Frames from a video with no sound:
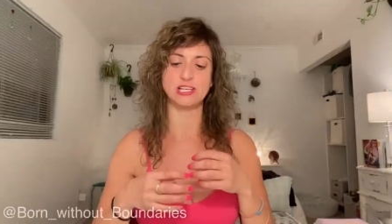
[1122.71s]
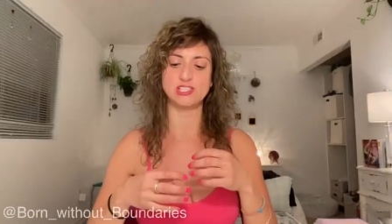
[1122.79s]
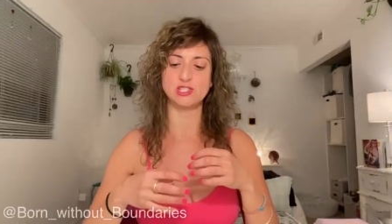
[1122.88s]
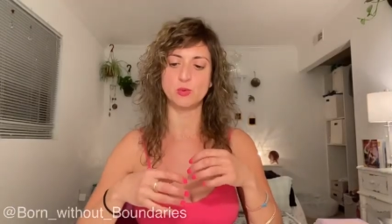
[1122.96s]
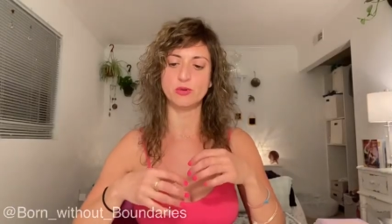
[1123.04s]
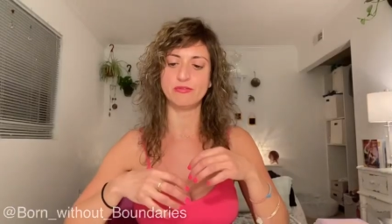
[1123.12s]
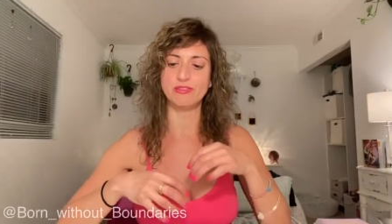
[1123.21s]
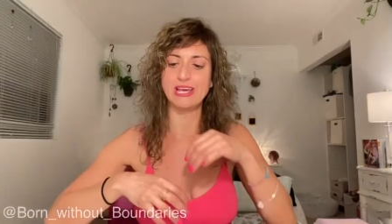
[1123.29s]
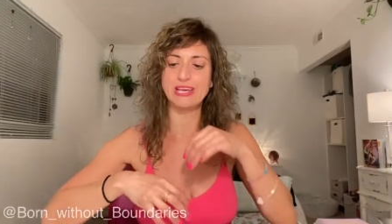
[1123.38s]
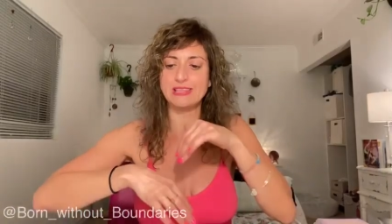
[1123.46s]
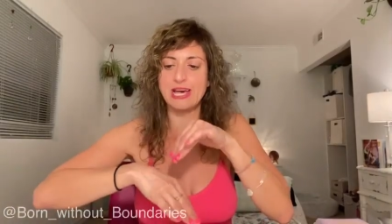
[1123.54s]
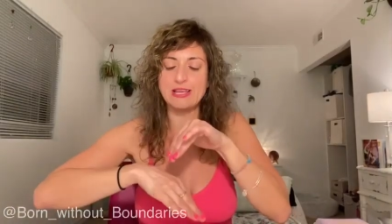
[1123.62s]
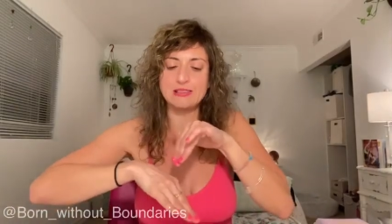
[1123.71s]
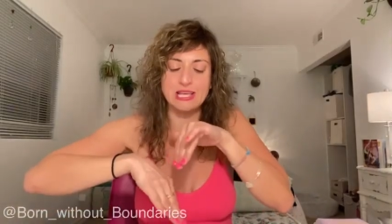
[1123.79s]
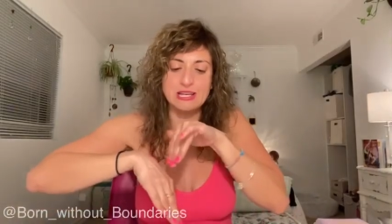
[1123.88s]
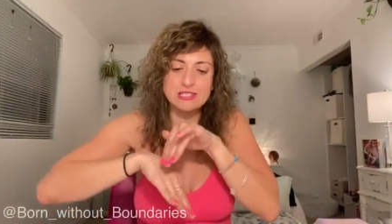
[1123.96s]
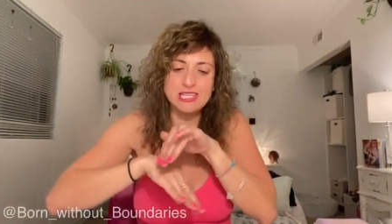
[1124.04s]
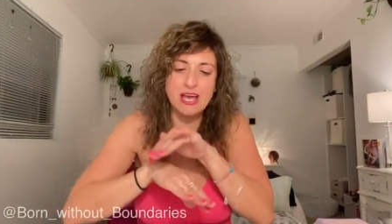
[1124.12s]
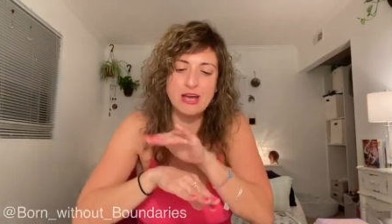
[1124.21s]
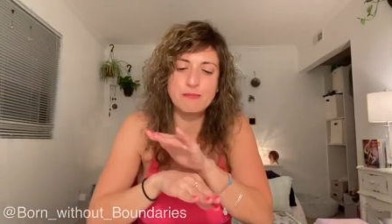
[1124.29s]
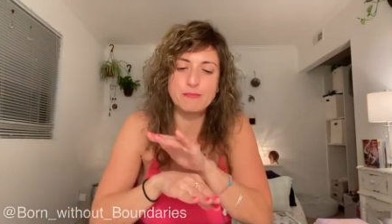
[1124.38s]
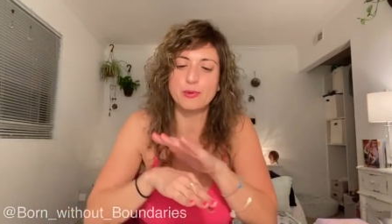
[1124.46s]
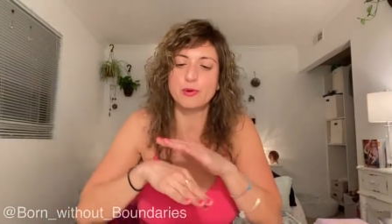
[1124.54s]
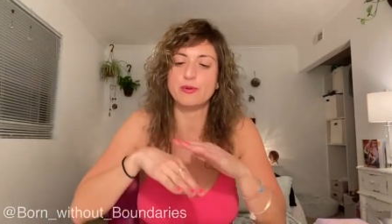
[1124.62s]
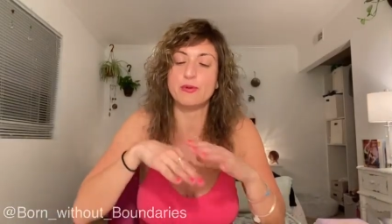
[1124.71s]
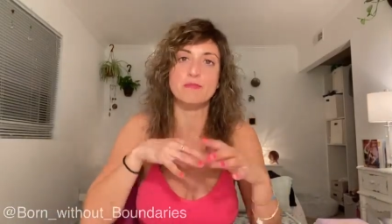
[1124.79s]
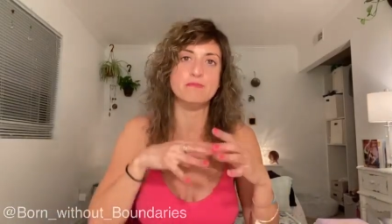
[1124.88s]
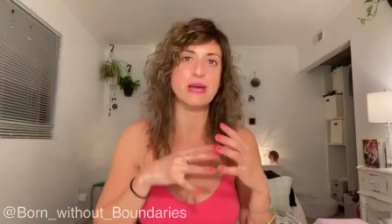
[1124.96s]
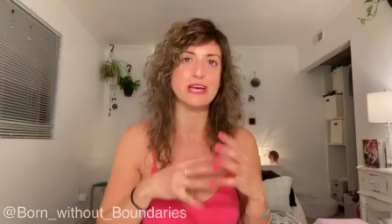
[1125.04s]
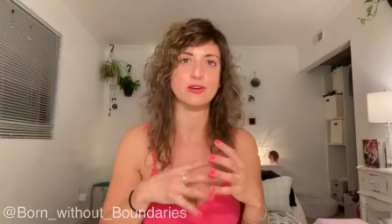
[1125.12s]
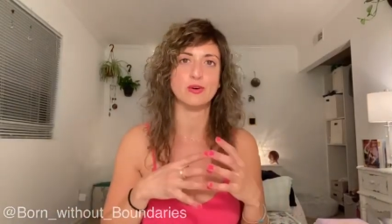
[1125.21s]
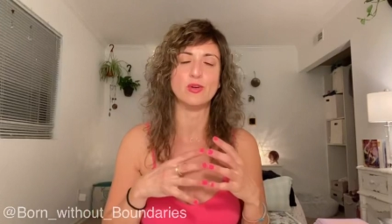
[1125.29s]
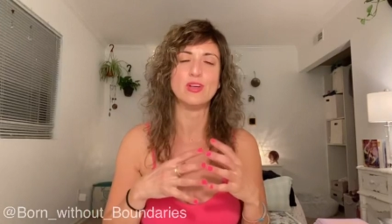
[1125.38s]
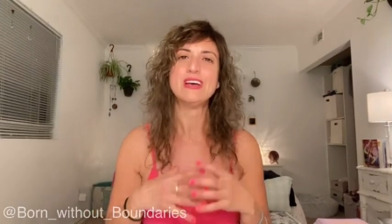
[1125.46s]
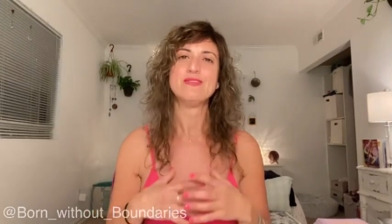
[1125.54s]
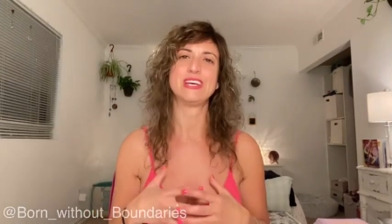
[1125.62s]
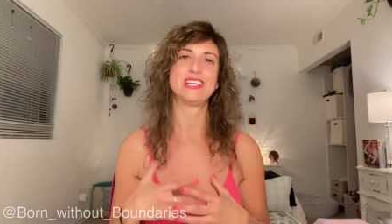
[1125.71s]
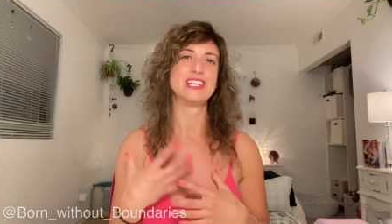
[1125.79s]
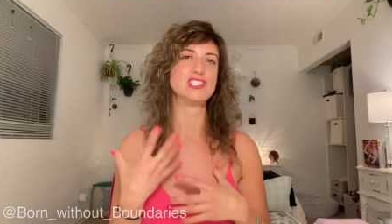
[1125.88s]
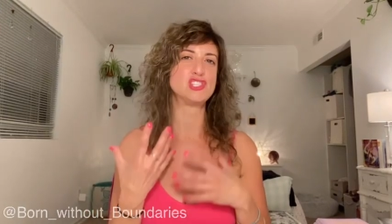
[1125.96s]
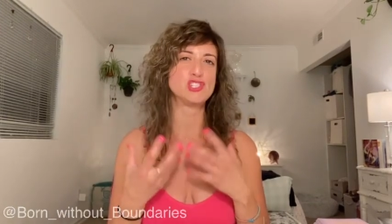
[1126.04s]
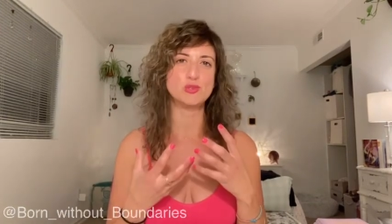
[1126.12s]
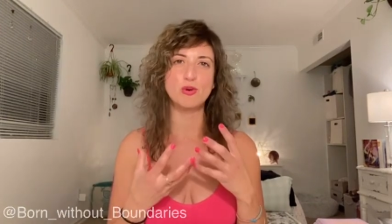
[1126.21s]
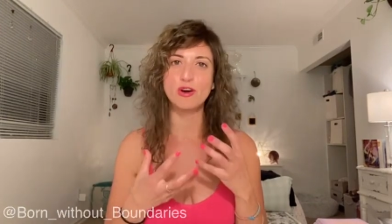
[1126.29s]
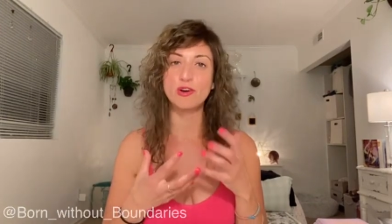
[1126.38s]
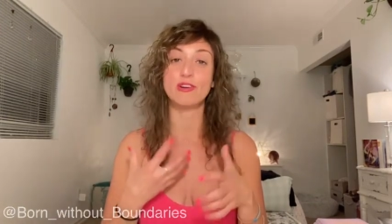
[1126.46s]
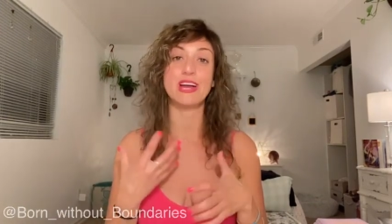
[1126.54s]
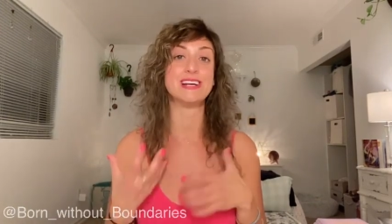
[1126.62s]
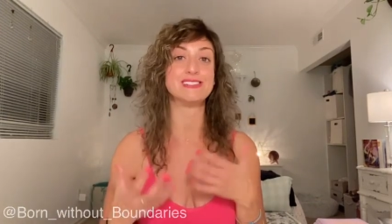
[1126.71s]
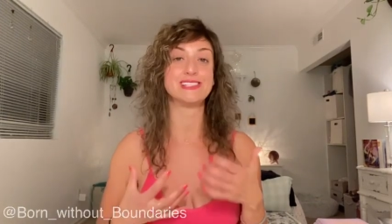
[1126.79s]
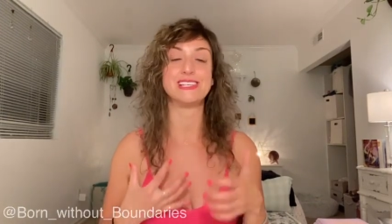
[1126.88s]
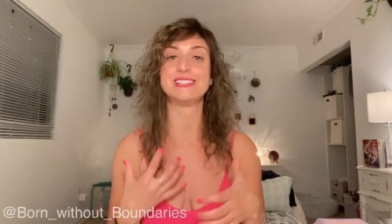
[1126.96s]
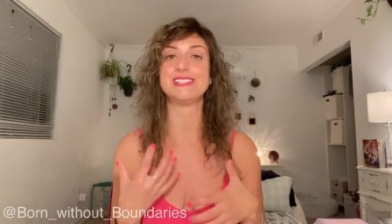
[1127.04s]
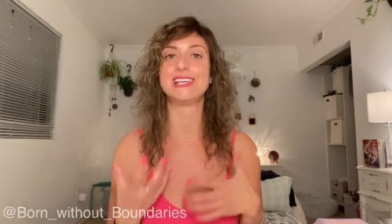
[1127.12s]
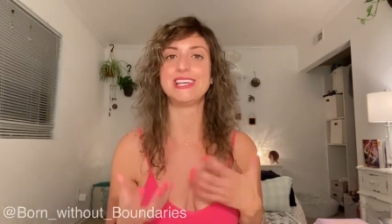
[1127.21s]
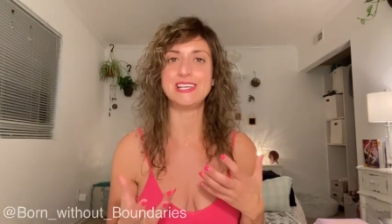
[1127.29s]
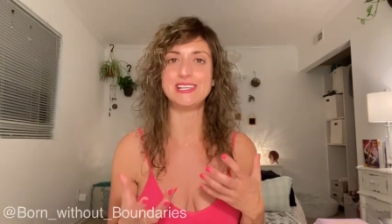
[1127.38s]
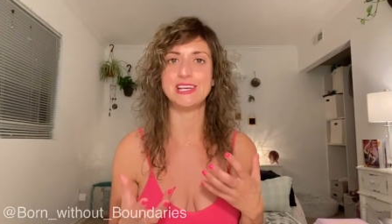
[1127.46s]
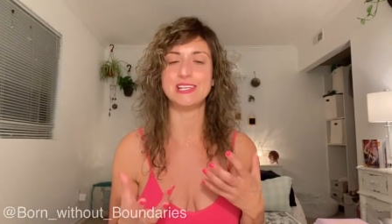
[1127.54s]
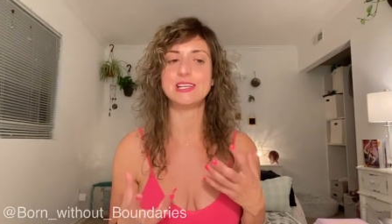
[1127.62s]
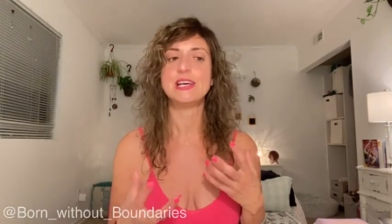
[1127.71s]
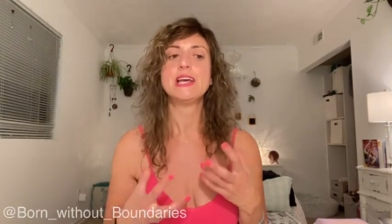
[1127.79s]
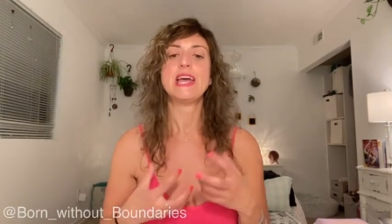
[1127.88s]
it's sort of like that, that tempered metal that gets stronger as it gets heated.